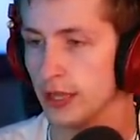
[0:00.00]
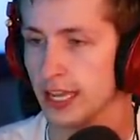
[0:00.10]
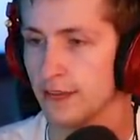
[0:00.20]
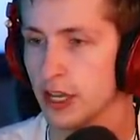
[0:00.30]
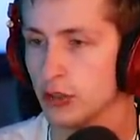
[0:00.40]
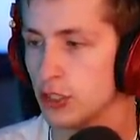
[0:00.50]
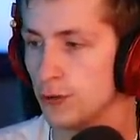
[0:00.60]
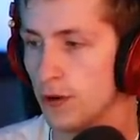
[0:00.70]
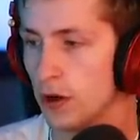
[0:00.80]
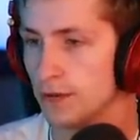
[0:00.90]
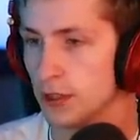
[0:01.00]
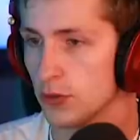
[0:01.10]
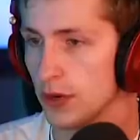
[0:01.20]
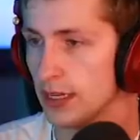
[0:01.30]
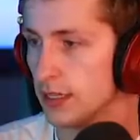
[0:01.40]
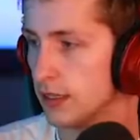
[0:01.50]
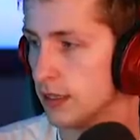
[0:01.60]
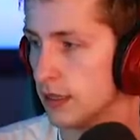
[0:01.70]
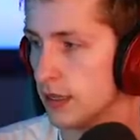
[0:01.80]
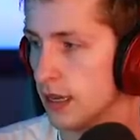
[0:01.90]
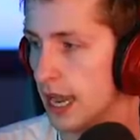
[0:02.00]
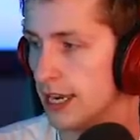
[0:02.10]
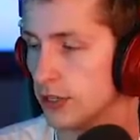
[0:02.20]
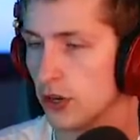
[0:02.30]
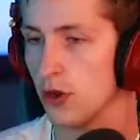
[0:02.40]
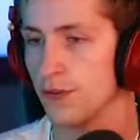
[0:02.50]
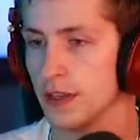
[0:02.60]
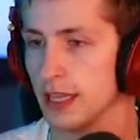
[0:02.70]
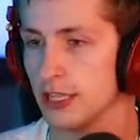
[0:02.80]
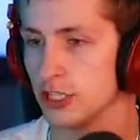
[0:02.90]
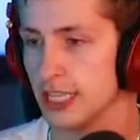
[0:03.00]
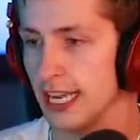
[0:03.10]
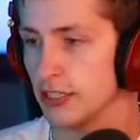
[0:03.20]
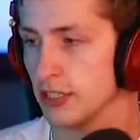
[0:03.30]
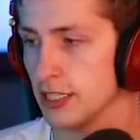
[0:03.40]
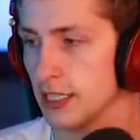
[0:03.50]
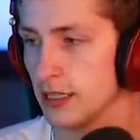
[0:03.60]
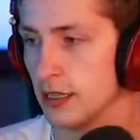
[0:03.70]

Like, if he goes too far off to the right, I don't know if it, like, just cancels it.